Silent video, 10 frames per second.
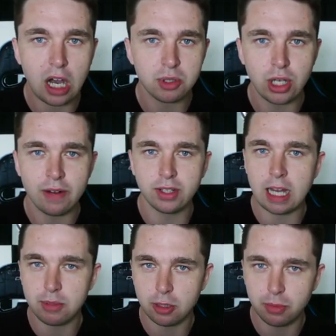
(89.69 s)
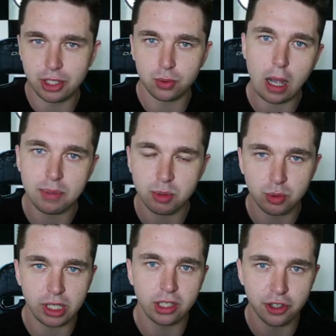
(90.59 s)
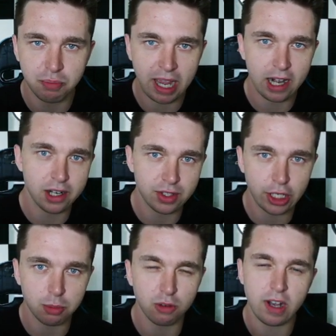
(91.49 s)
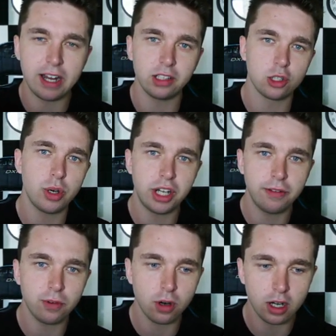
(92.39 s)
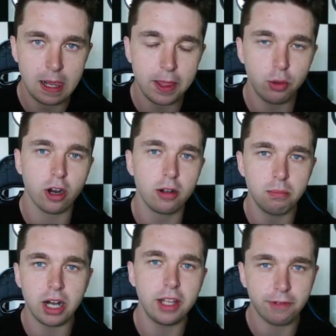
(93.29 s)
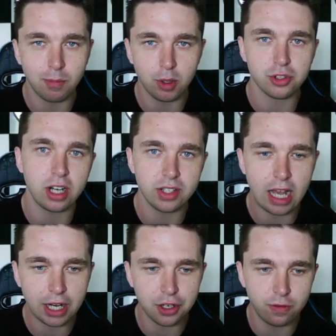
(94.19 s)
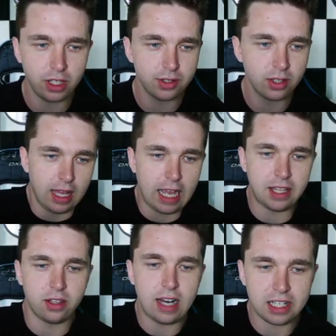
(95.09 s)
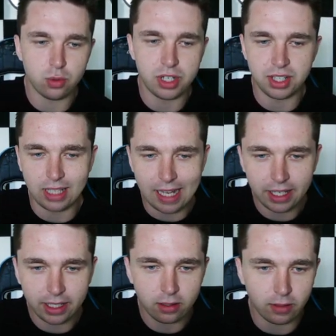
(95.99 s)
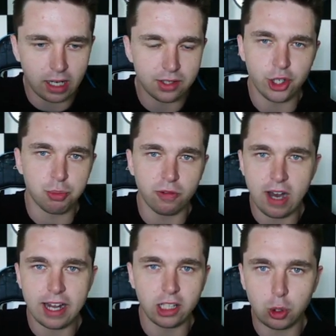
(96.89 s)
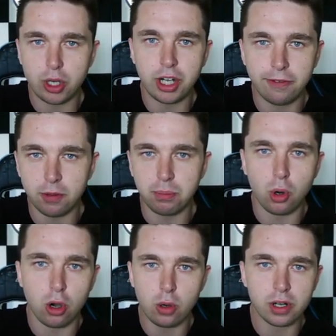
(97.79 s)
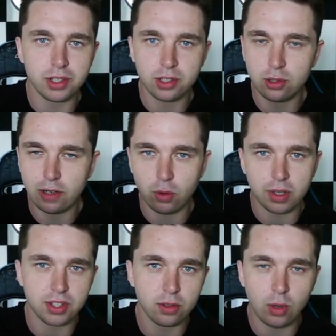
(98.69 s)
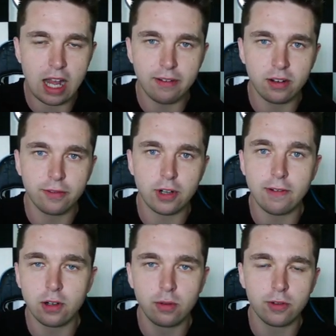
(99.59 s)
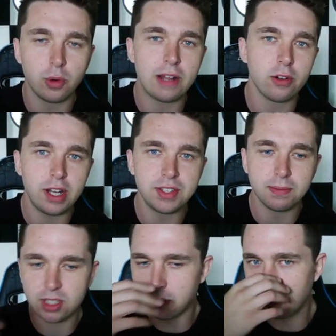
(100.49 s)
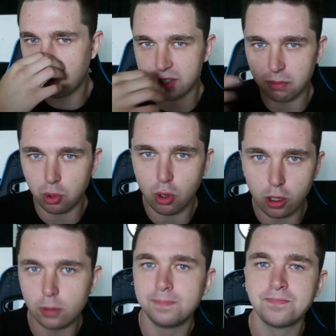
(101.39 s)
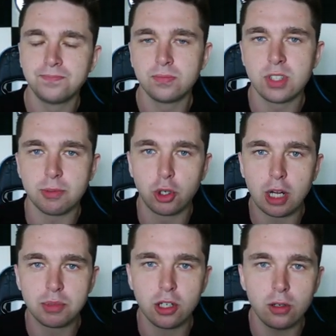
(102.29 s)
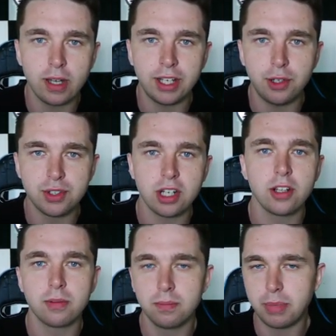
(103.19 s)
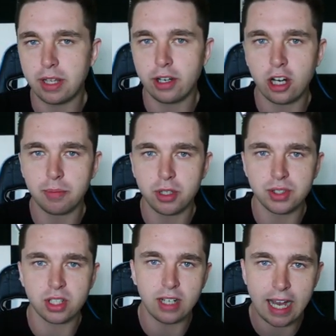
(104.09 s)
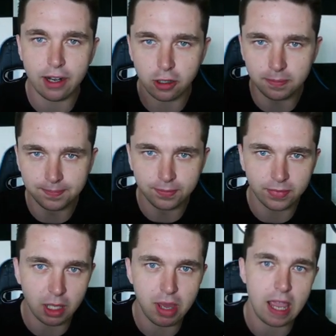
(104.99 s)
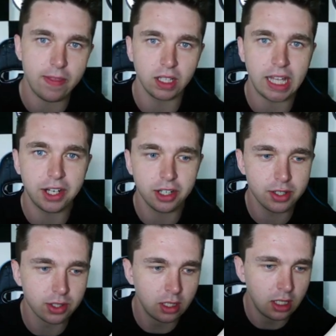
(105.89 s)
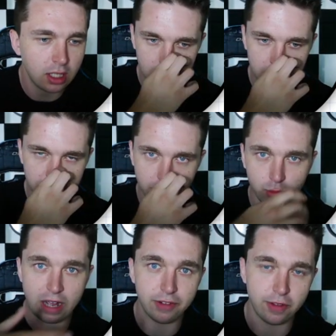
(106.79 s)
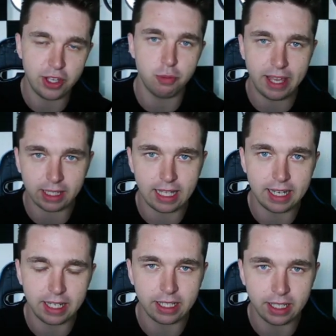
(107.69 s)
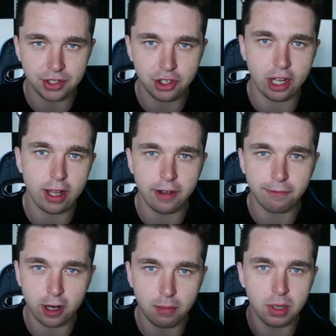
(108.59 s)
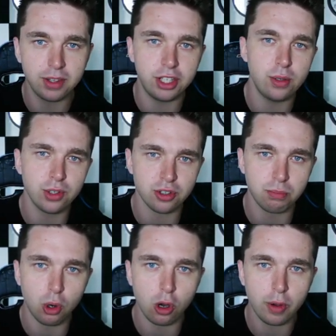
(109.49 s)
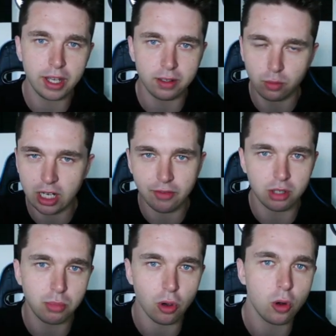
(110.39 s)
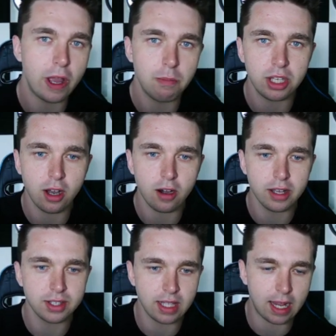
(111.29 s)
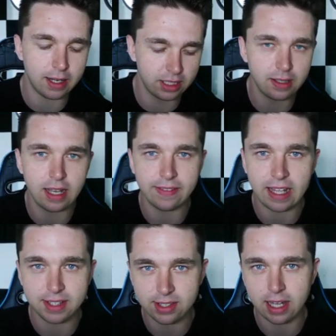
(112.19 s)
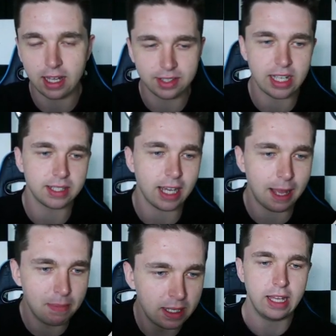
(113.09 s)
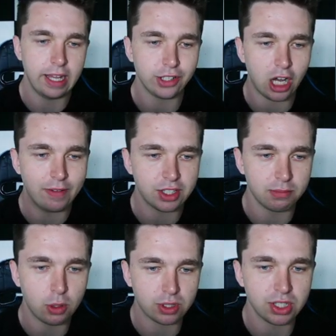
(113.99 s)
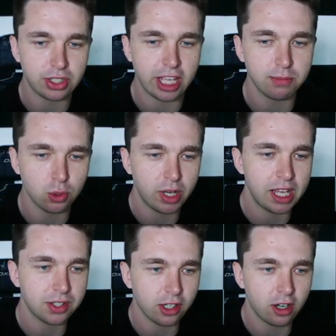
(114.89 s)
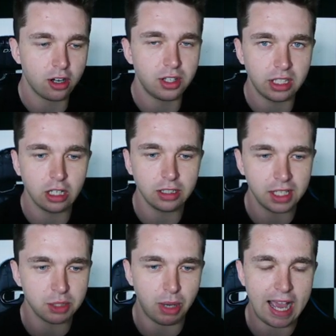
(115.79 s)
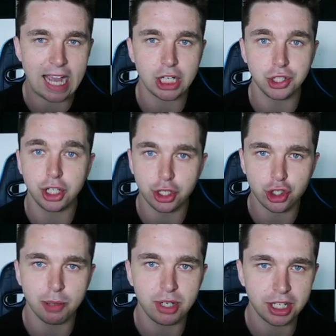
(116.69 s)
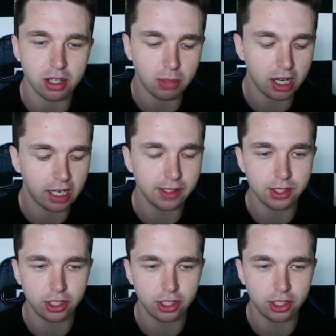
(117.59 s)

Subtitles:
So every time somebody swaps between those pairs that you're providing liquidity for, you earn money from those transaction fees. And then the last one is lending, right? So you're providing liquidity for borrowers. Whoever wants to, for whatever reason, somebody wants to borrow some crypto and use another bit of their crypto as collateral. They pay the lenders. So the revenue that you make lending is generated from the user's borrowing and whatever the borrow APR is at that set time. It's obvious the most sustainable ways to earn yield is by actually contributing to the markets.